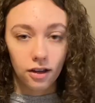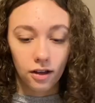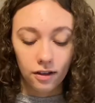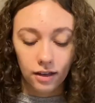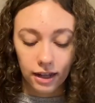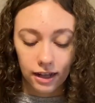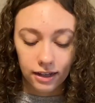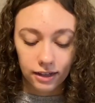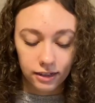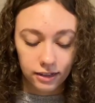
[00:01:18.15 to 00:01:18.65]

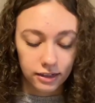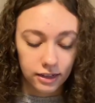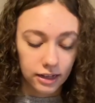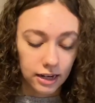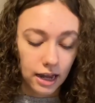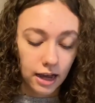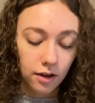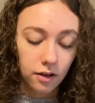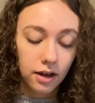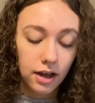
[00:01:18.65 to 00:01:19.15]
Okay,
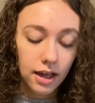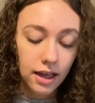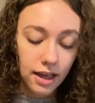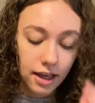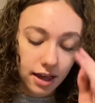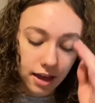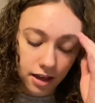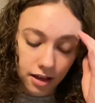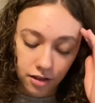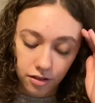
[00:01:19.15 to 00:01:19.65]
now I
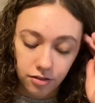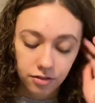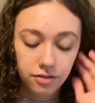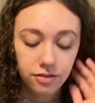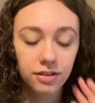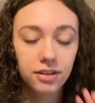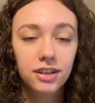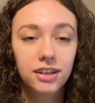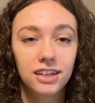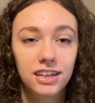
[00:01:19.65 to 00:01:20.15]
have
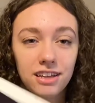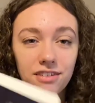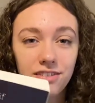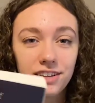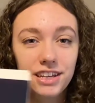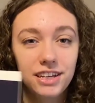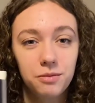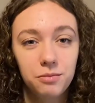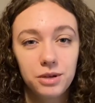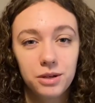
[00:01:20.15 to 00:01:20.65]
If He
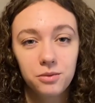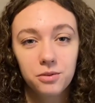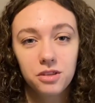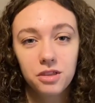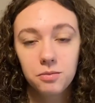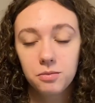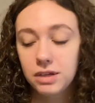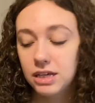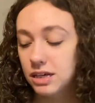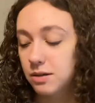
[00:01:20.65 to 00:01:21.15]
Had Been With
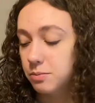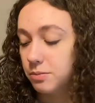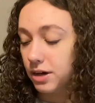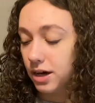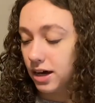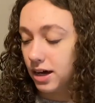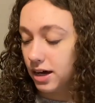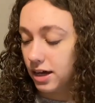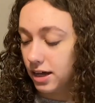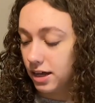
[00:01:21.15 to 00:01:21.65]
Me
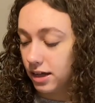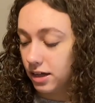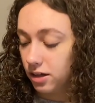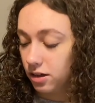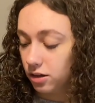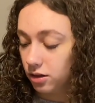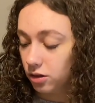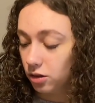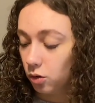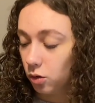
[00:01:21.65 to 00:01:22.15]
by
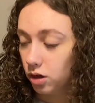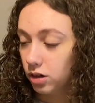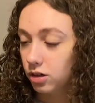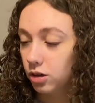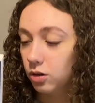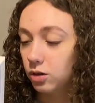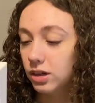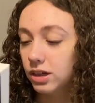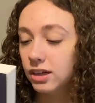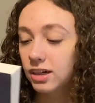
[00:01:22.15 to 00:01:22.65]
Laura
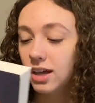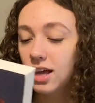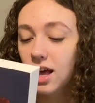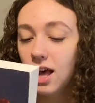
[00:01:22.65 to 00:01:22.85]
Nowlin.